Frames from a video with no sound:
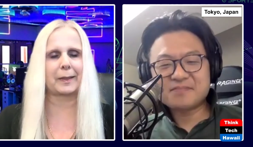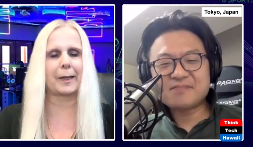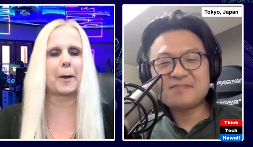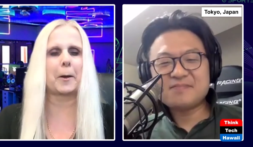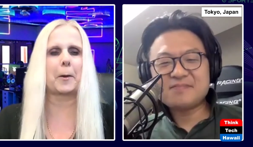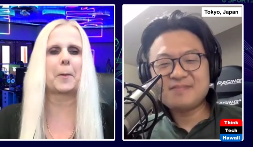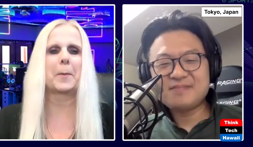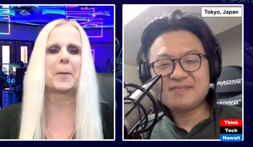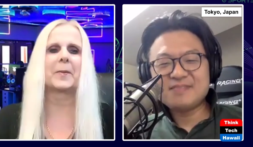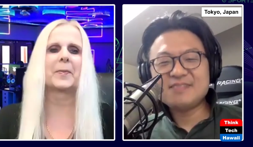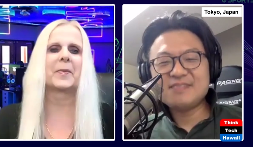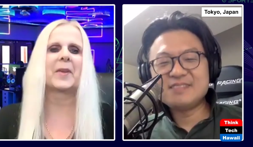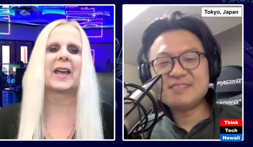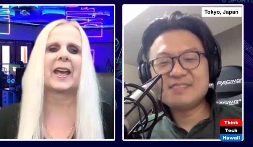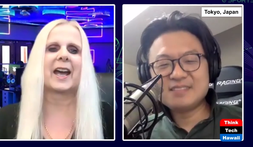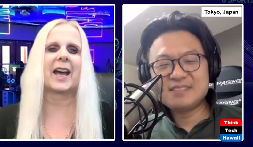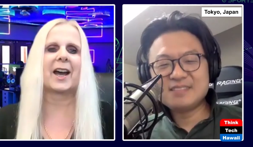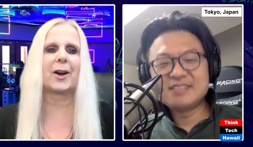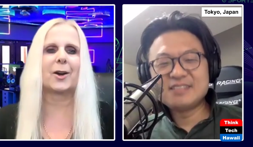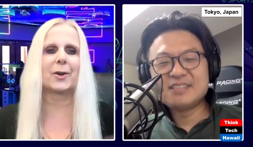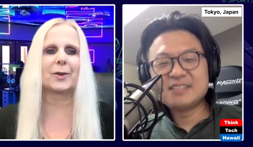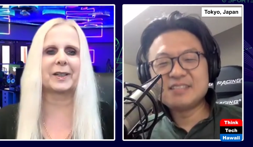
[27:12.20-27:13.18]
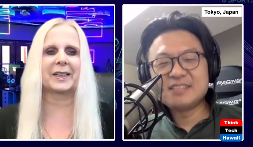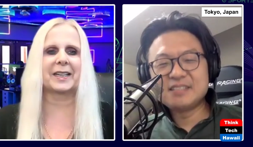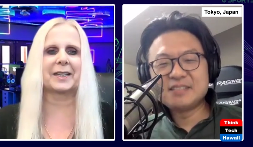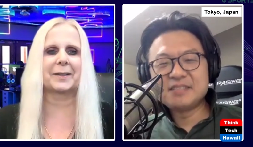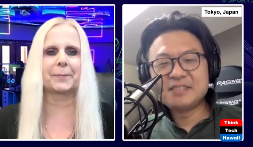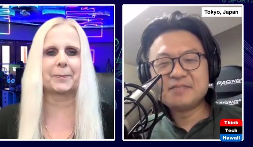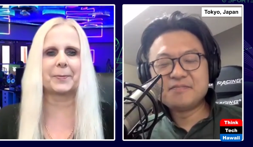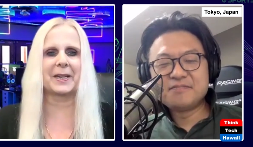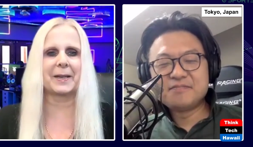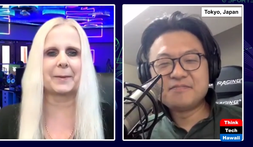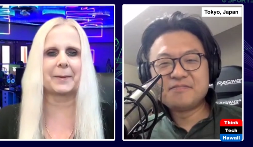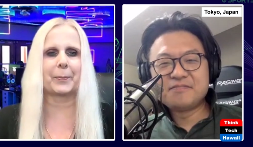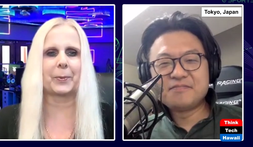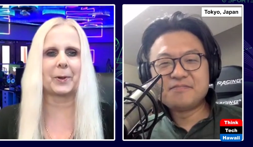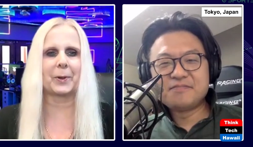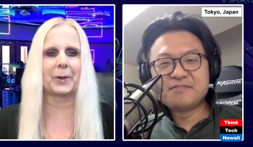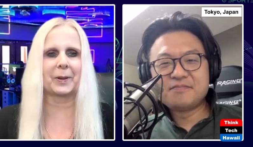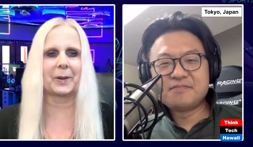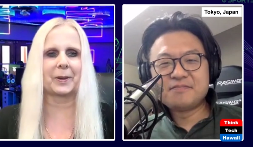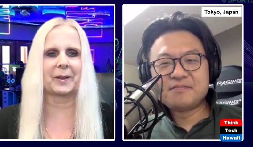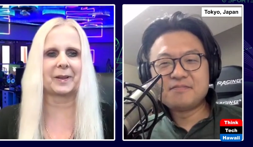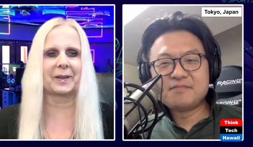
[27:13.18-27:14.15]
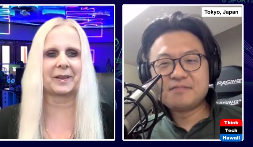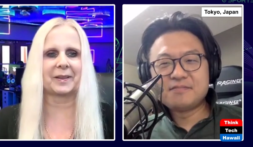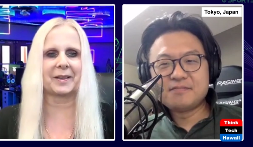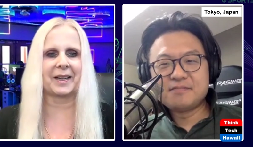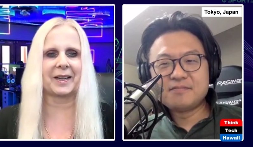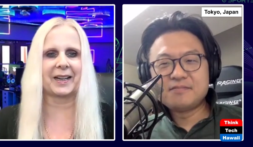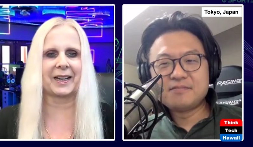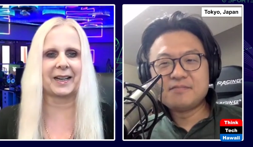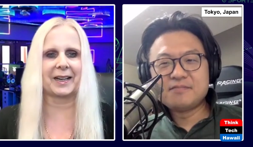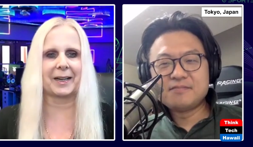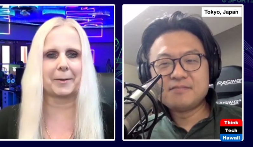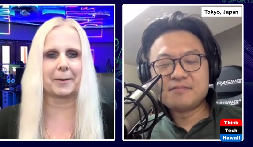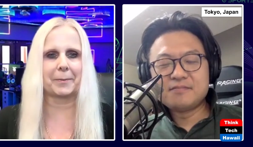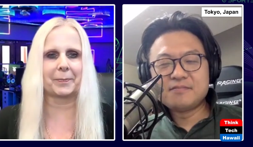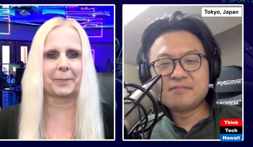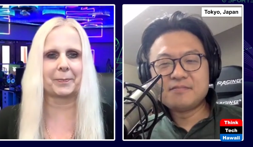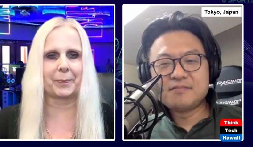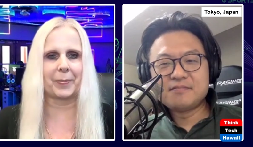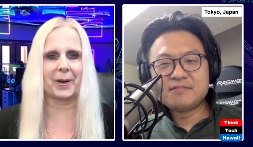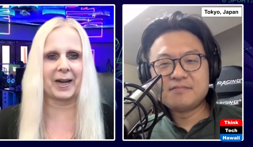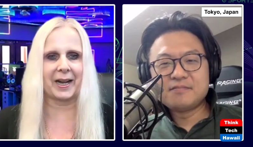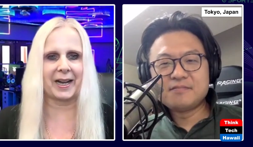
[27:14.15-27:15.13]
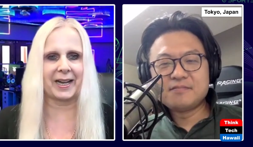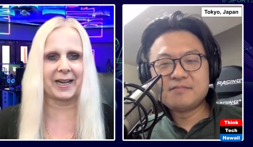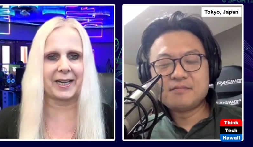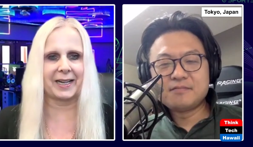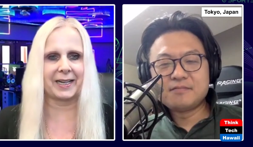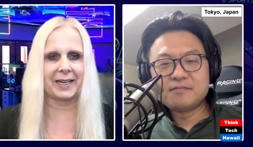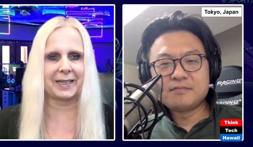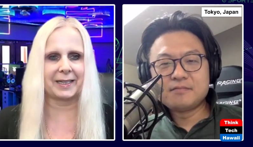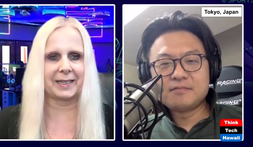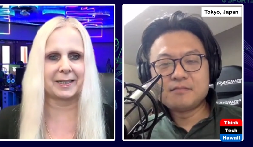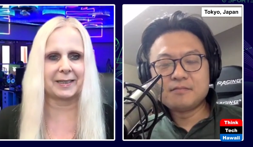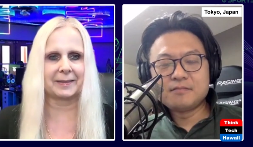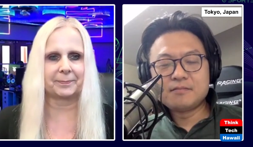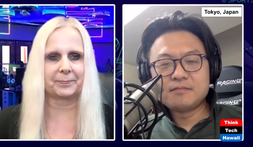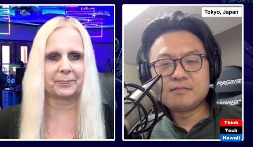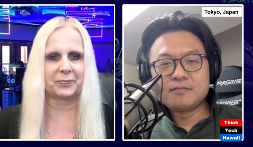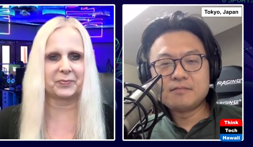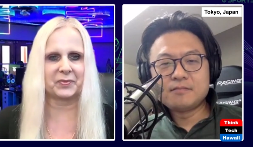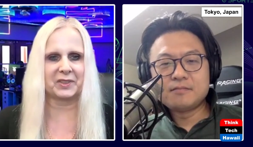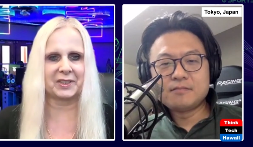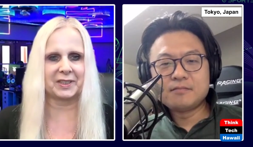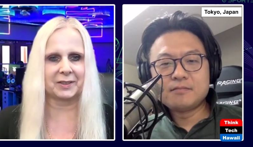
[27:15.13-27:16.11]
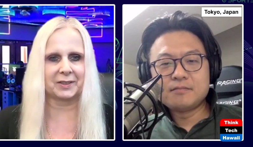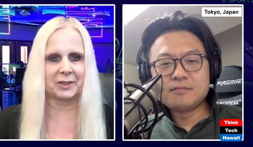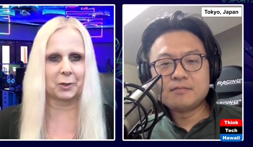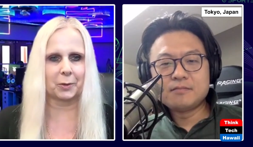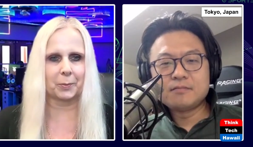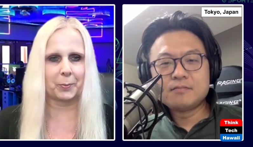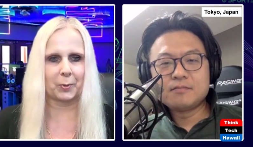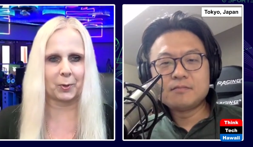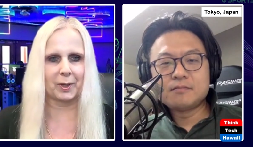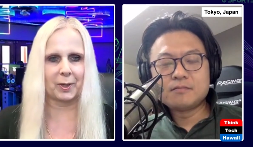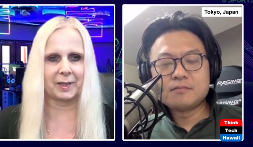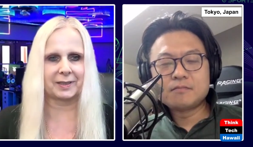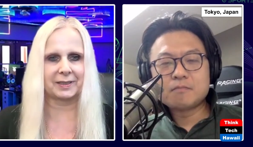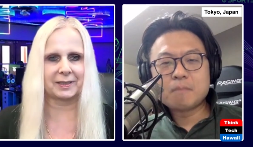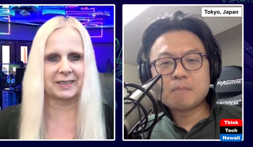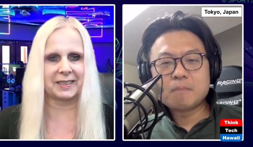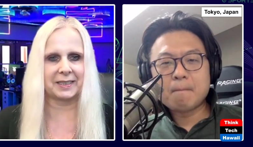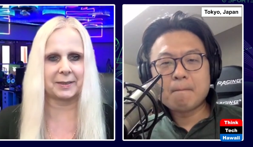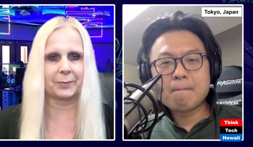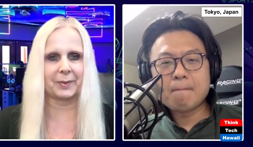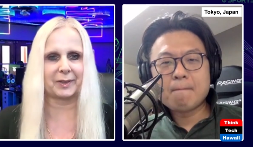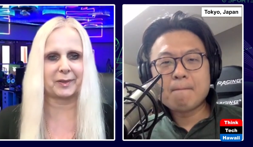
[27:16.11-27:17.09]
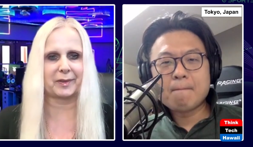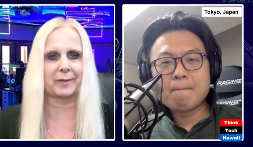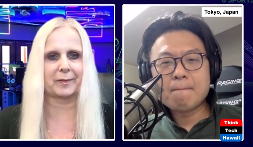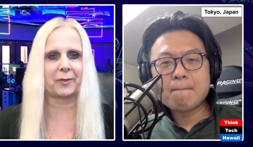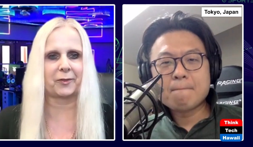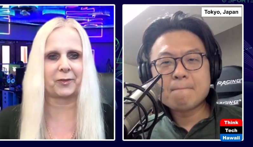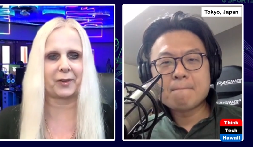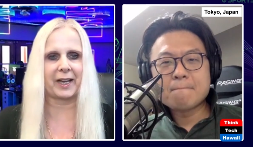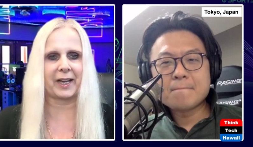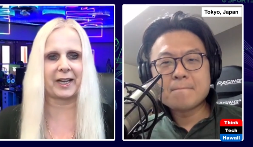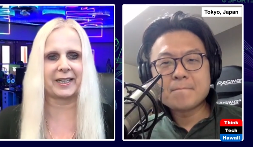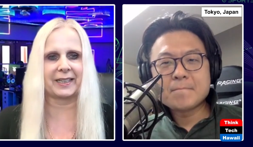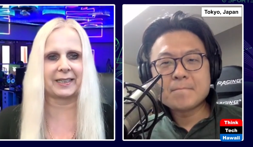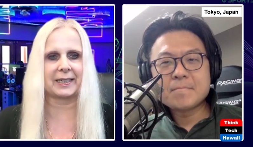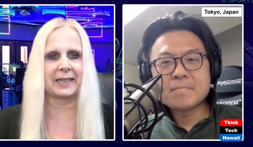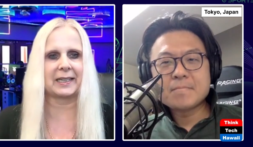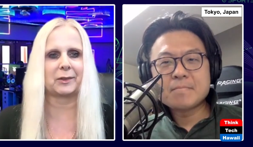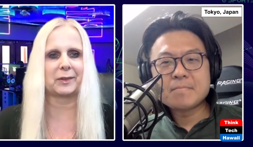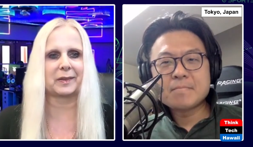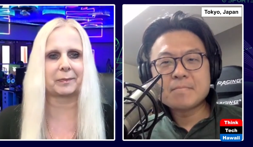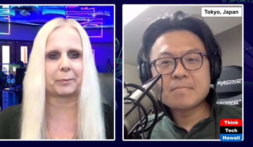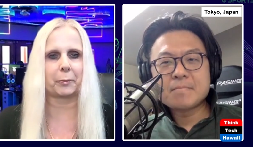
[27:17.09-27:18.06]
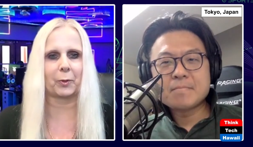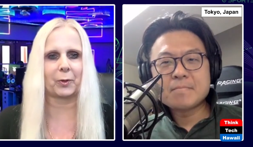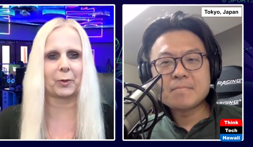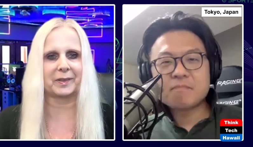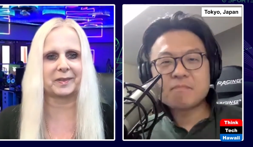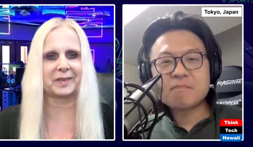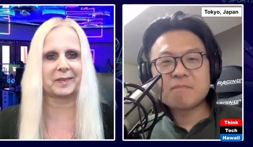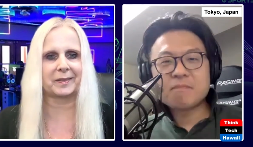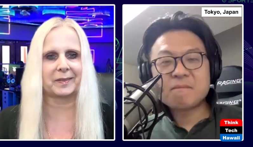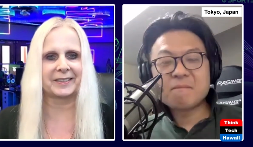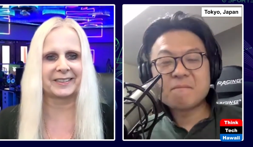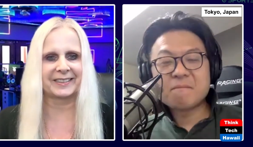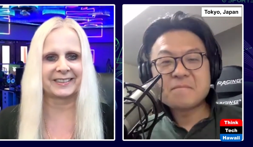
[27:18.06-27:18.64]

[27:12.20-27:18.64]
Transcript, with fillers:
Speaker 1: So how can people buy your book, Demystifying eSports?